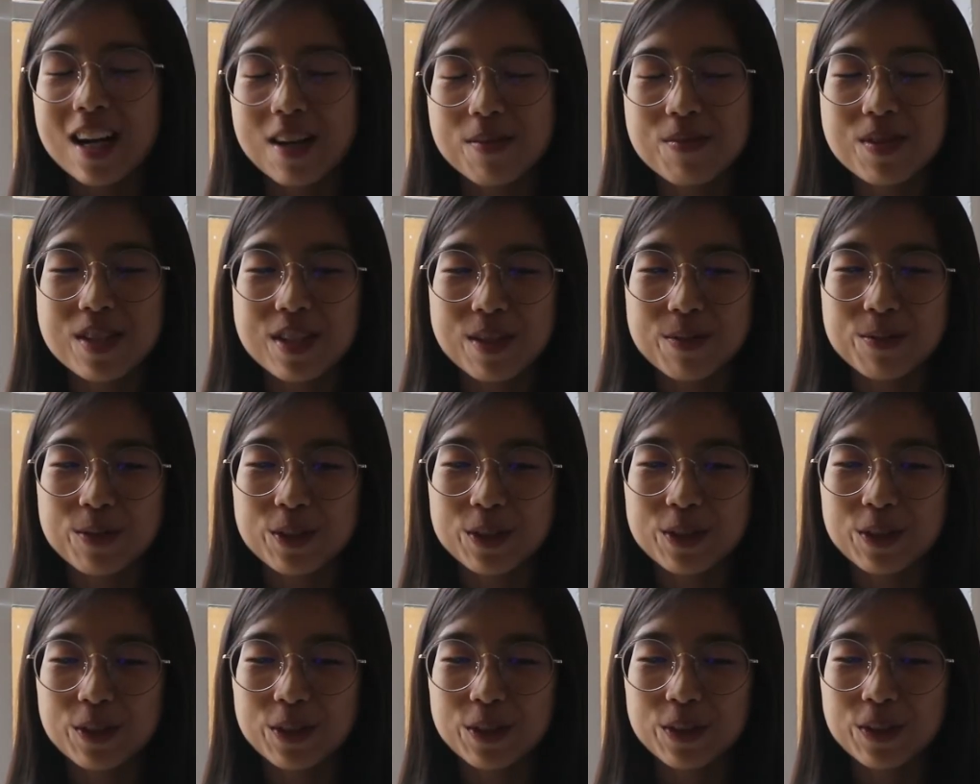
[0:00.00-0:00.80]
I'm
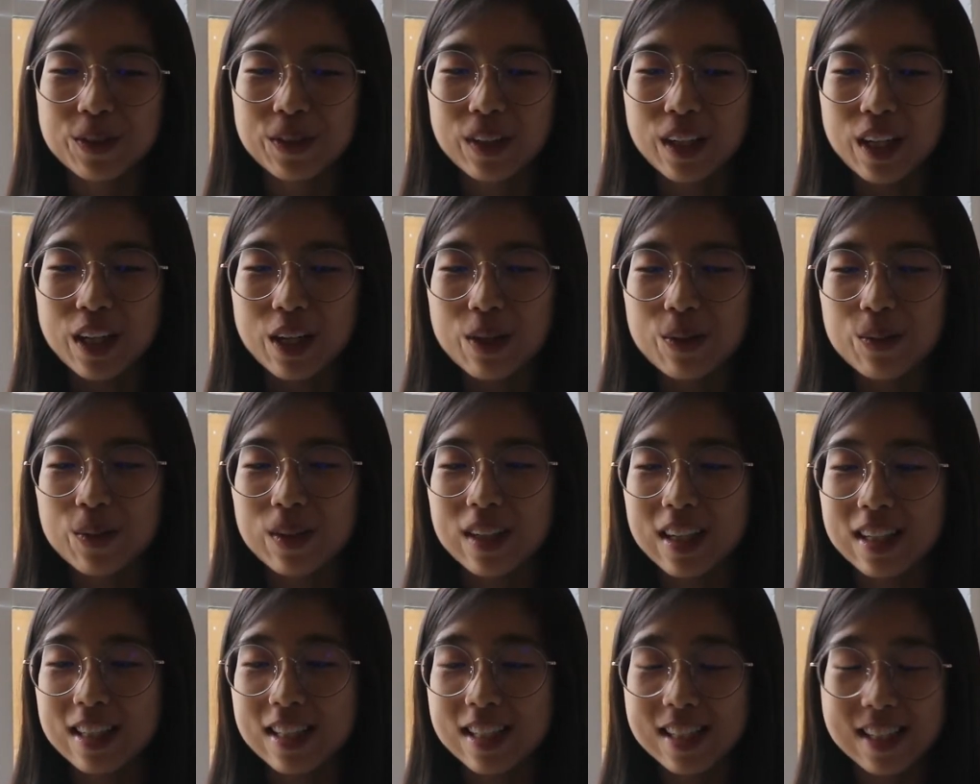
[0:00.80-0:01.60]
someone who,
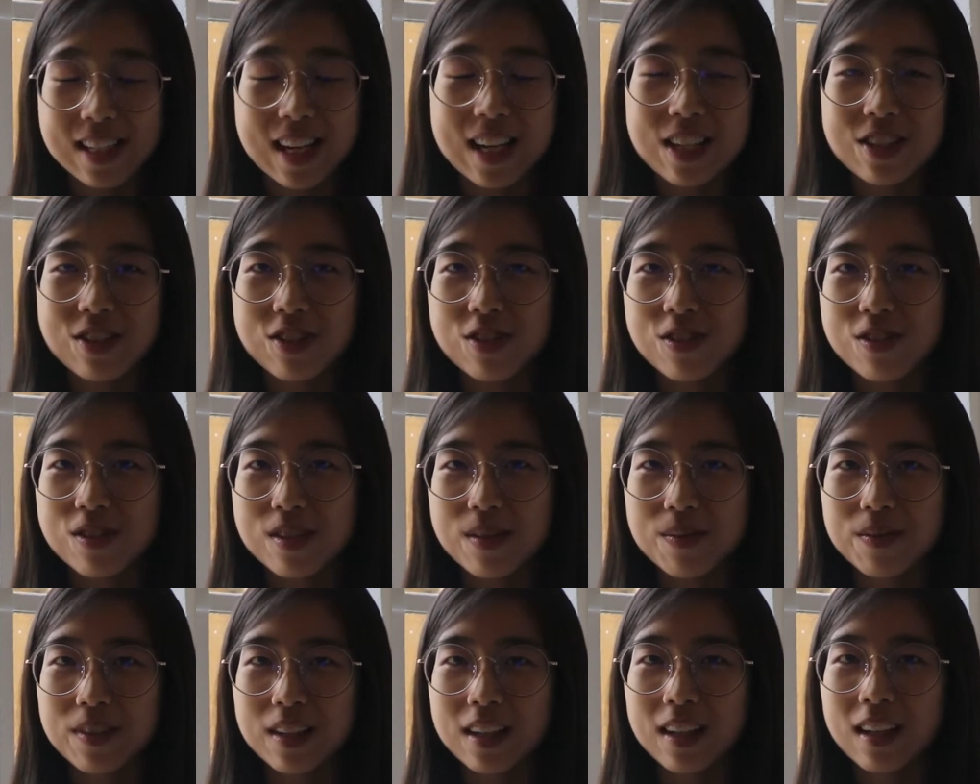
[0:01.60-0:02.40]
when I decide to do
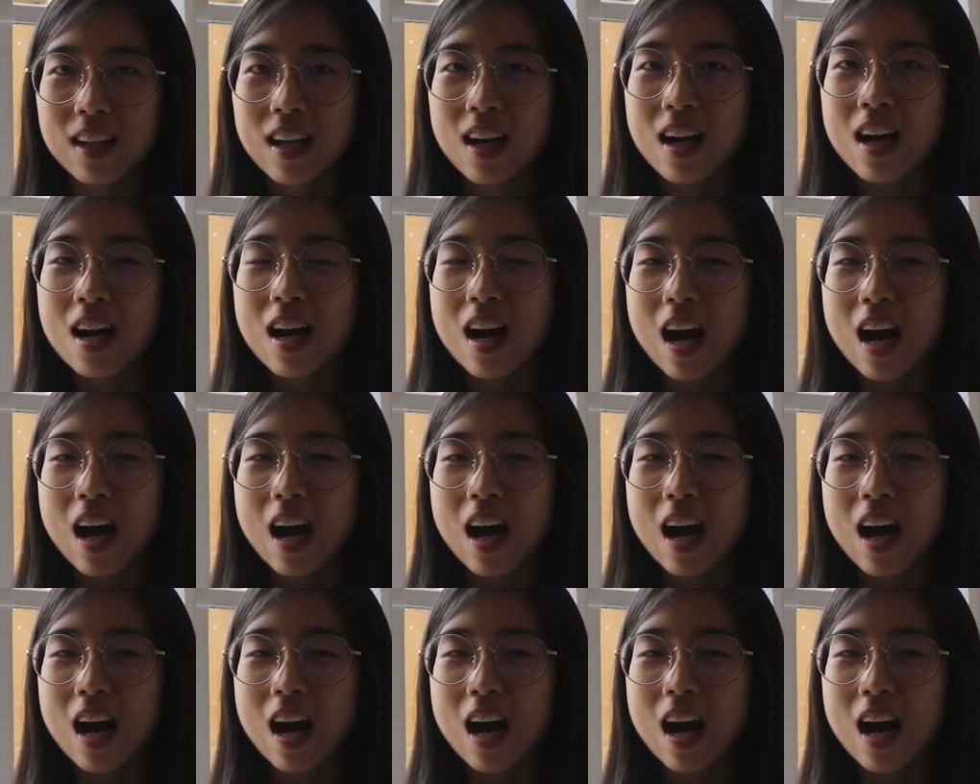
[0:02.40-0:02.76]
something,